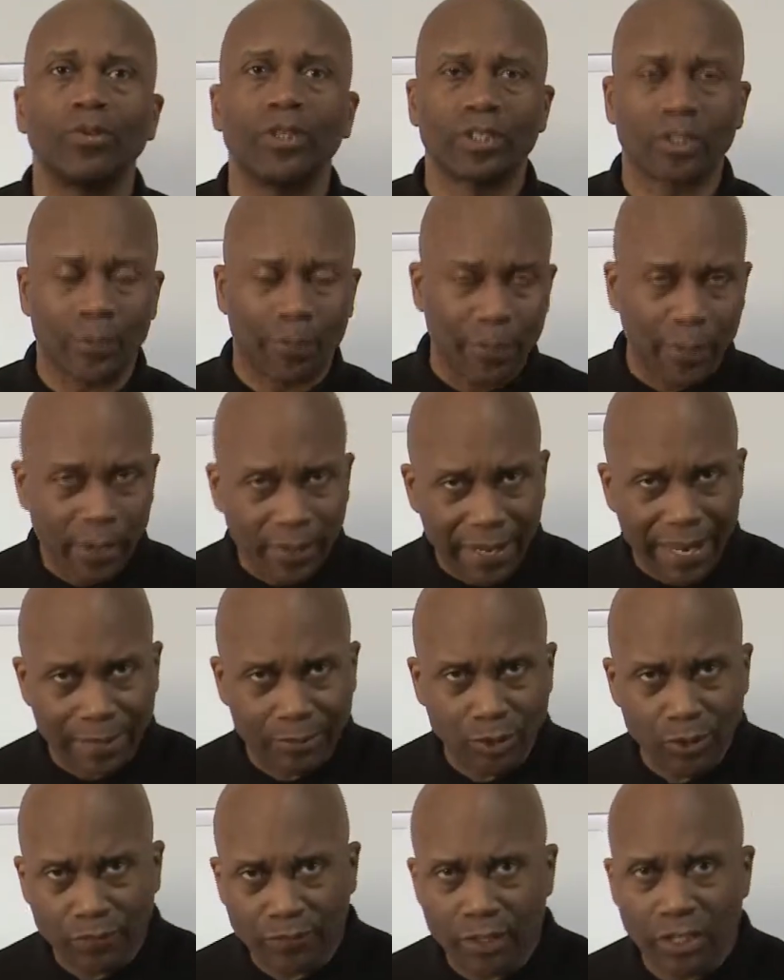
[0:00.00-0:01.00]
there's a paradigm
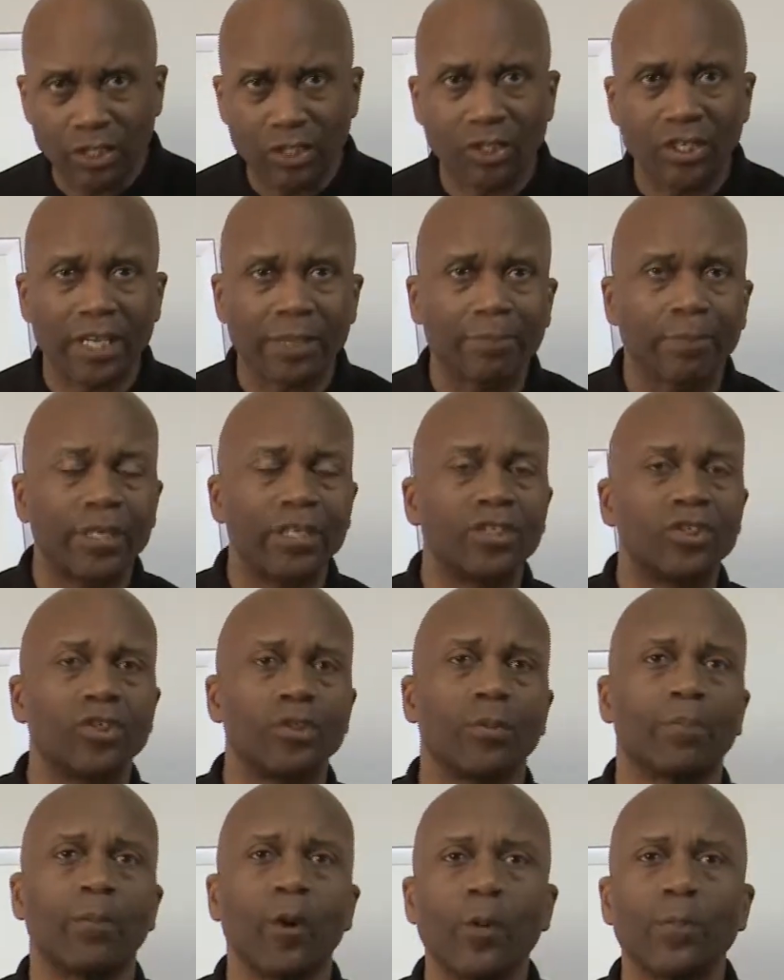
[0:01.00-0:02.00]
shift that needs to take place in
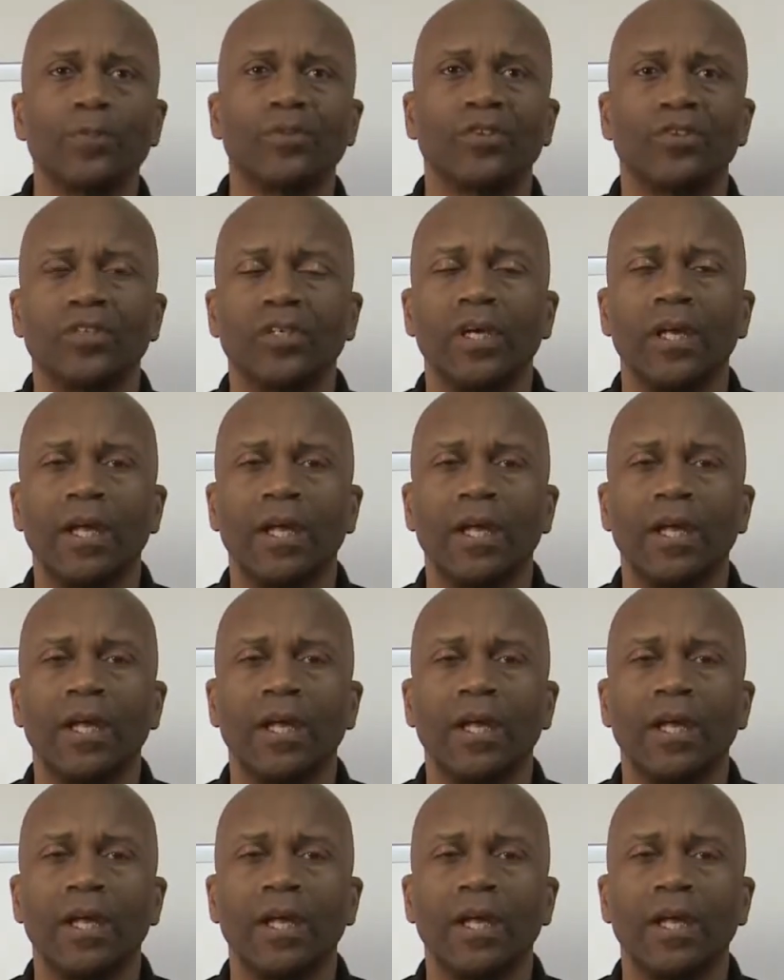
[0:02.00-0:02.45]
your purpose.